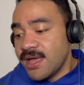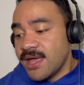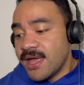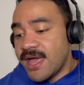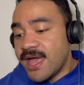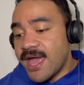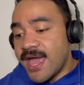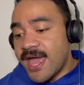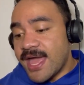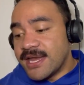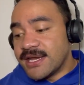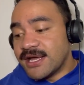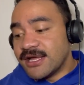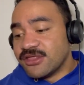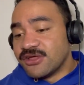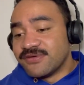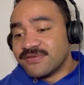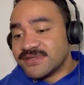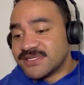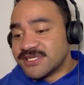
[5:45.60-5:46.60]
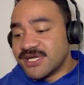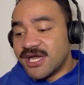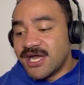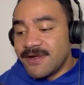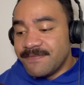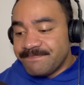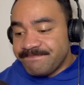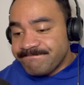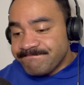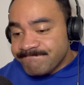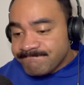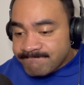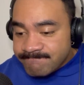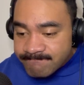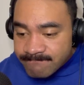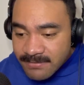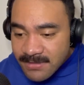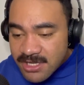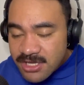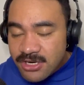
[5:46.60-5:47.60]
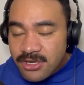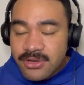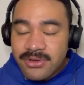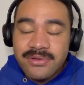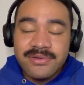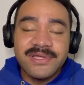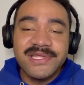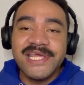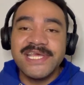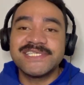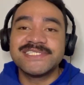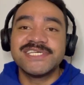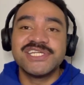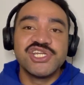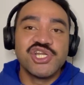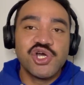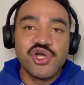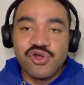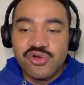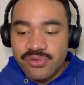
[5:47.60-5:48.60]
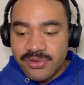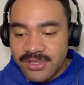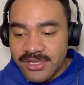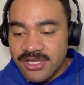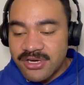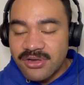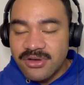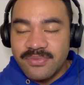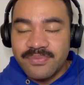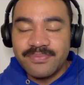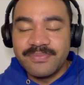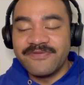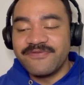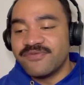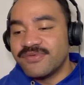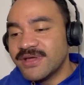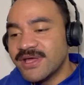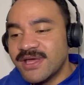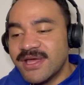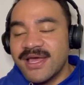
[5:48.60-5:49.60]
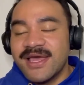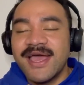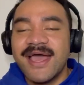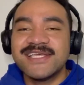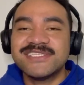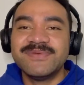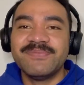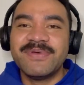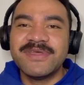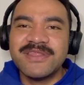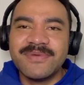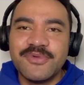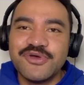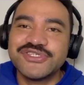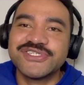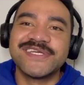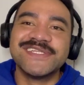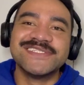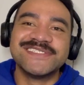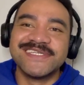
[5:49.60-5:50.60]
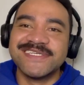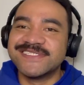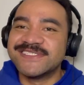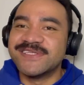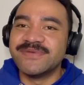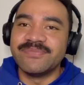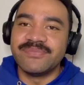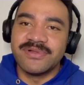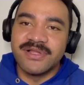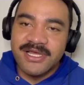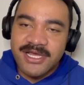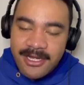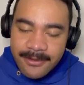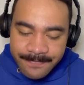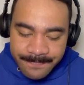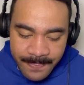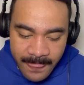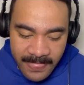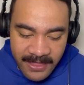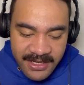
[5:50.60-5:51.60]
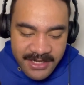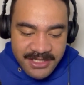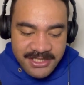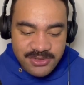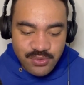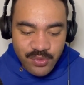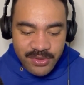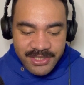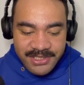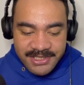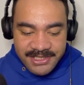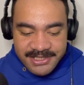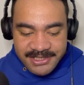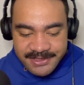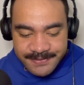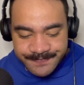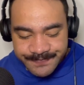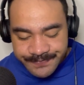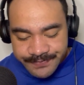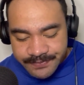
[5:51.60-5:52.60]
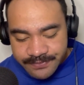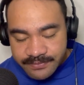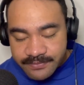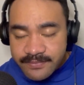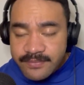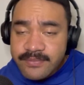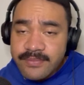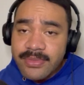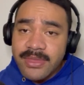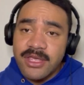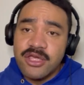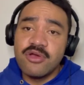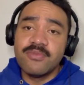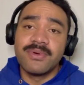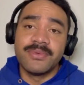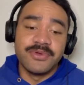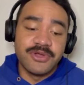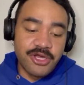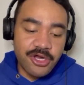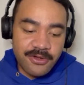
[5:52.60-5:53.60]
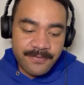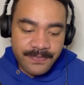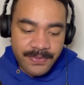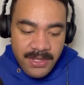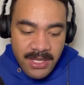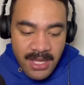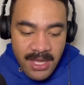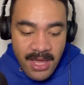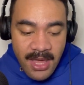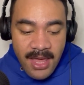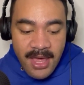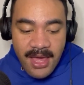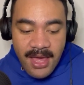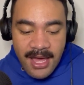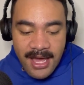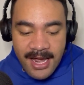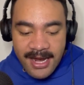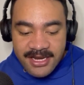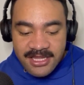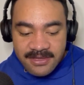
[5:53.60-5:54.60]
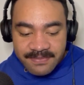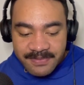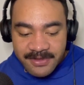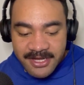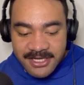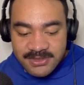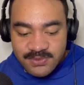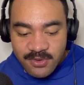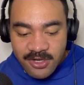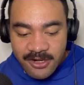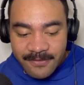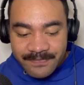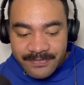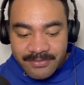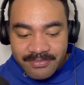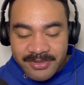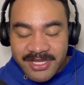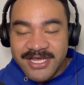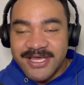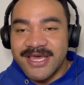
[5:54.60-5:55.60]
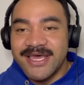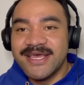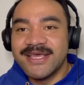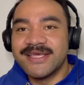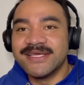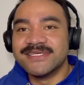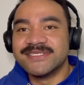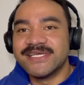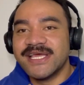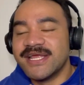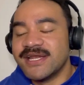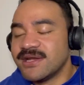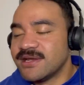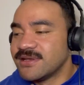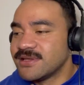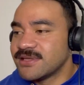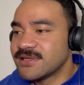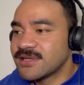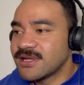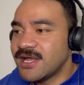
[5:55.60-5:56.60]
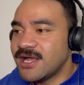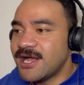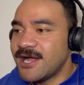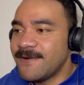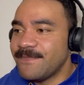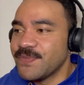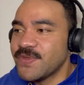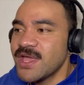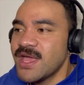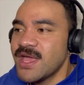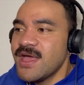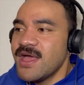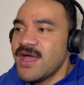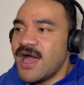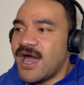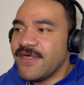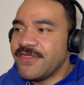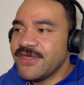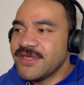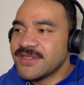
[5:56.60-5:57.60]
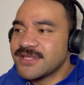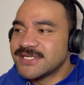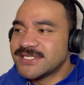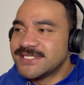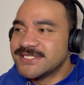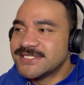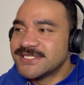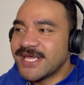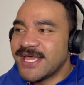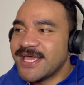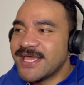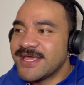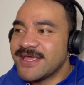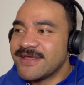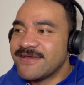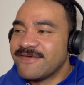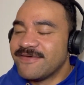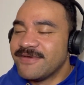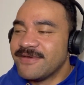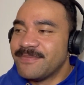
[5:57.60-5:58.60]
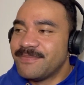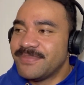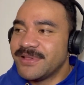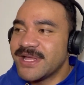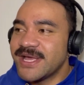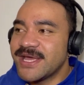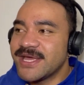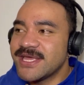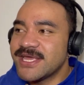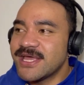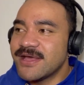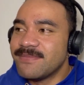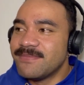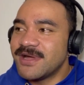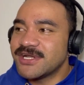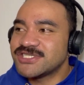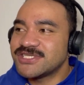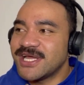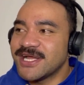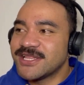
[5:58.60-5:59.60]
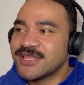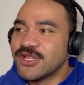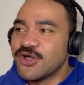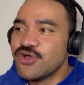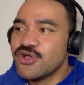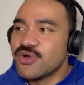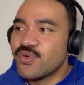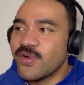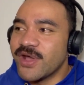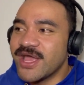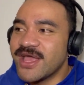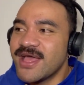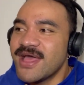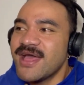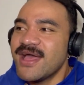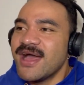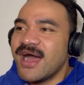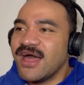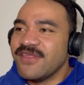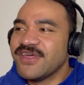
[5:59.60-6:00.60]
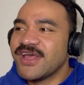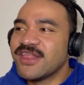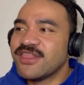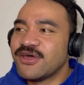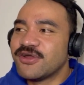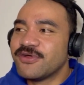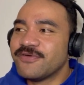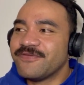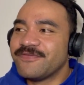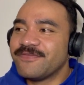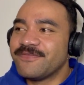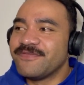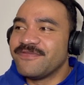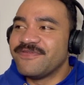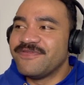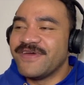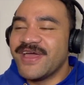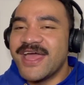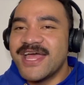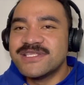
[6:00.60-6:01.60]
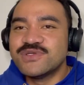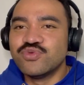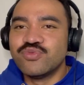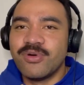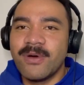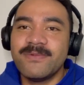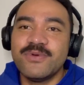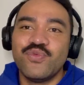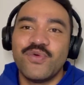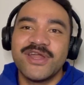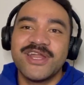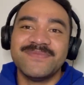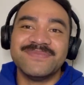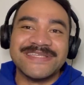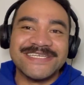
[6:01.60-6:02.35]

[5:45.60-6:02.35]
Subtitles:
And a lot of the time, you know, yes and no, you know, hasn't been the most consistent player. It is what it is. He'll probably go. Another player as well, Blake Akers. And I think this is a player here, much like Logue, where I think a lot of fans will probably want him to